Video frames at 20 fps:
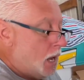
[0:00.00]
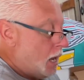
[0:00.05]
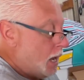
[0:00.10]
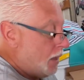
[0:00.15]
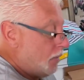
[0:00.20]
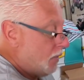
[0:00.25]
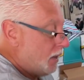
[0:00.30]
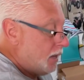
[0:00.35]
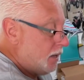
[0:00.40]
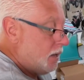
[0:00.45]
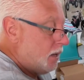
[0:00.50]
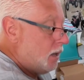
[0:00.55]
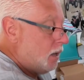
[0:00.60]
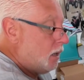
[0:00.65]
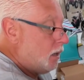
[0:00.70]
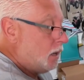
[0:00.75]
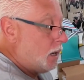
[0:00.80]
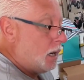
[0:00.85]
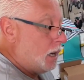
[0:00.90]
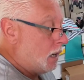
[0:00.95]
And then
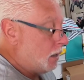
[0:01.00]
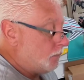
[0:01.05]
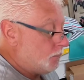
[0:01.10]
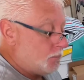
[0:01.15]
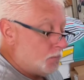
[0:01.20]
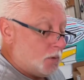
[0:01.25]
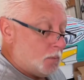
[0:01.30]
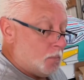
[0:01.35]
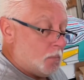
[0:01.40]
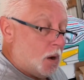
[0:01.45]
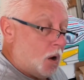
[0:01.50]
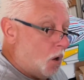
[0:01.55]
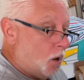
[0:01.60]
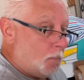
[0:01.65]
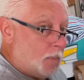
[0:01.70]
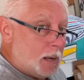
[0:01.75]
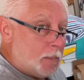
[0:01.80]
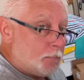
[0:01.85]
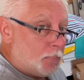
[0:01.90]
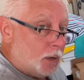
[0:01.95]
all
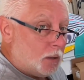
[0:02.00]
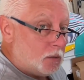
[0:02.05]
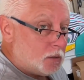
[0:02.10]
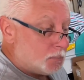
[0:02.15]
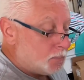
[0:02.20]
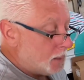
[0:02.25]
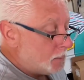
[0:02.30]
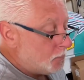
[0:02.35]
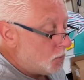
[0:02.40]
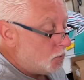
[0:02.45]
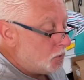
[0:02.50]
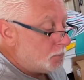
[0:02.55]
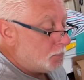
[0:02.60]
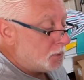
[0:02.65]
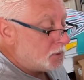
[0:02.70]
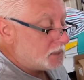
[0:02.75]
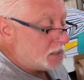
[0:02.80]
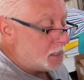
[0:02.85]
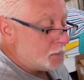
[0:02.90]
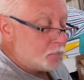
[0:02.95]
my parts, my motor
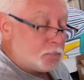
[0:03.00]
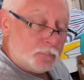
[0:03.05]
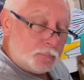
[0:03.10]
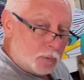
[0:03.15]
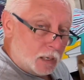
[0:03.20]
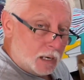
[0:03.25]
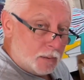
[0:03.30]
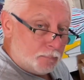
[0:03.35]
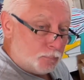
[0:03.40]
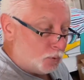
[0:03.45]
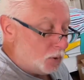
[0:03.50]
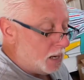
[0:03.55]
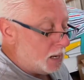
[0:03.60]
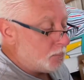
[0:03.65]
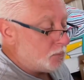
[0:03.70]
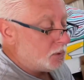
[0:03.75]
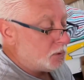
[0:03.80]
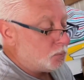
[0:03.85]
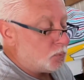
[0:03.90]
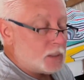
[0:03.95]
parts, I prime
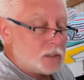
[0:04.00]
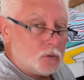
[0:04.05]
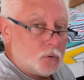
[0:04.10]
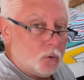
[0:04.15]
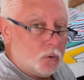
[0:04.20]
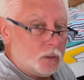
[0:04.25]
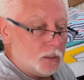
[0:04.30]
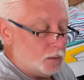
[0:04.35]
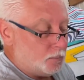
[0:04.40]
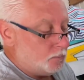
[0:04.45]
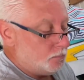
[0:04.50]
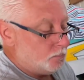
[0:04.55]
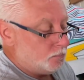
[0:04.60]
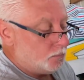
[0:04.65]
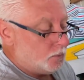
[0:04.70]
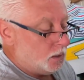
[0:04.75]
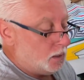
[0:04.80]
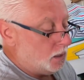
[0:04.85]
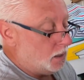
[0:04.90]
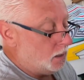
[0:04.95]
with Rust-Oleum.
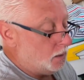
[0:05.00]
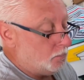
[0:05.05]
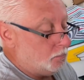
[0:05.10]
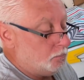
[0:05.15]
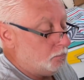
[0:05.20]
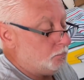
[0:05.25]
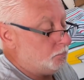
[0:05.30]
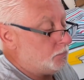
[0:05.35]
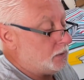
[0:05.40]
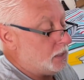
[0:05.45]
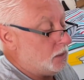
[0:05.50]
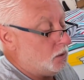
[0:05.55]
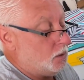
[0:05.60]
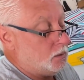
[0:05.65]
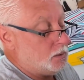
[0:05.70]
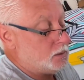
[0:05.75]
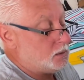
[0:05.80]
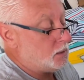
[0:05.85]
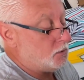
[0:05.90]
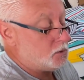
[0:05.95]
You know,
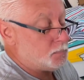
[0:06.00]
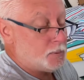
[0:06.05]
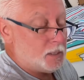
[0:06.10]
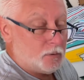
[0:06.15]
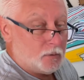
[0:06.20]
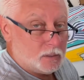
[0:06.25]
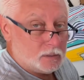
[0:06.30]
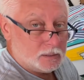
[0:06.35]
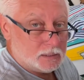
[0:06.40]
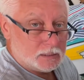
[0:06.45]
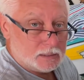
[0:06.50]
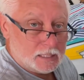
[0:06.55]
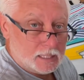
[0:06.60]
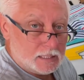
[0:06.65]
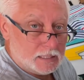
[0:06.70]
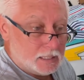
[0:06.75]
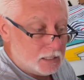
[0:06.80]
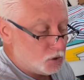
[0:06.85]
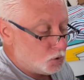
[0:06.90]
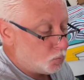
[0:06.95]
this stuff's been around since
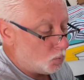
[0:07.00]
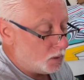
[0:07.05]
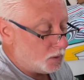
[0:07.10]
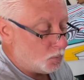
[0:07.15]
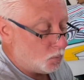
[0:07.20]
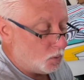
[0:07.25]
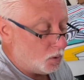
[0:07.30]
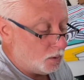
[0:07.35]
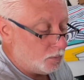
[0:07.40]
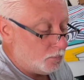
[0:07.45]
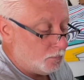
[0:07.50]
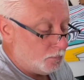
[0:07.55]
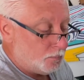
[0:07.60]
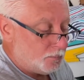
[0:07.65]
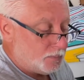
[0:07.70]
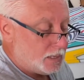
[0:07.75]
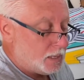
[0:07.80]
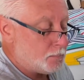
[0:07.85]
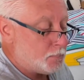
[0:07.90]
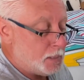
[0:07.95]
1921,
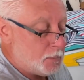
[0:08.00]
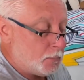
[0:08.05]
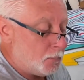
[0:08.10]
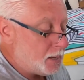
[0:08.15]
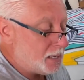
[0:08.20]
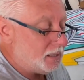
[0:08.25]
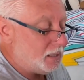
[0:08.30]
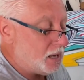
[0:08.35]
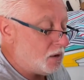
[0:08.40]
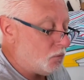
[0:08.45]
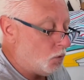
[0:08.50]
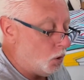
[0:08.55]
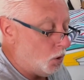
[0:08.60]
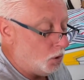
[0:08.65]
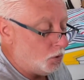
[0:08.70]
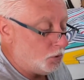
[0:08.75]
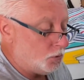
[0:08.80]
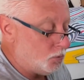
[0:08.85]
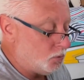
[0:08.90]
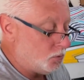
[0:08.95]
and people might laugh, well,
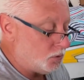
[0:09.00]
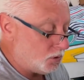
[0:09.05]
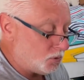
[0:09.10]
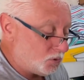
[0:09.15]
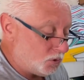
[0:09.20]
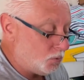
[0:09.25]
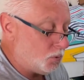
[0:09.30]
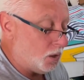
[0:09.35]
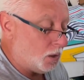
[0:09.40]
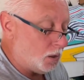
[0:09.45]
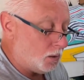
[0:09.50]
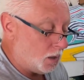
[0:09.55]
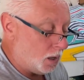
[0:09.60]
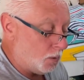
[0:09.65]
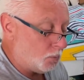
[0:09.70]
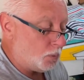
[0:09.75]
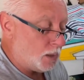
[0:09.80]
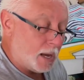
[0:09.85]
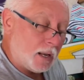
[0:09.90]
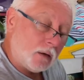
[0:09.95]
you do a
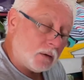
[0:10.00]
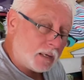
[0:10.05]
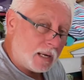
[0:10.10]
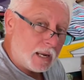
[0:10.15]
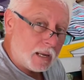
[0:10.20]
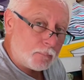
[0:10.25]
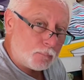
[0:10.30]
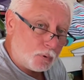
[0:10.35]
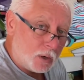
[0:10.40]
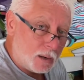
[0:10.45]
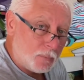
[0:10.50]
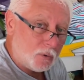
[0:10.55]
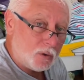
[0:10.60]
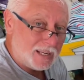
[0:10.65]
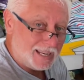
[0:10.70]
rattle can primer?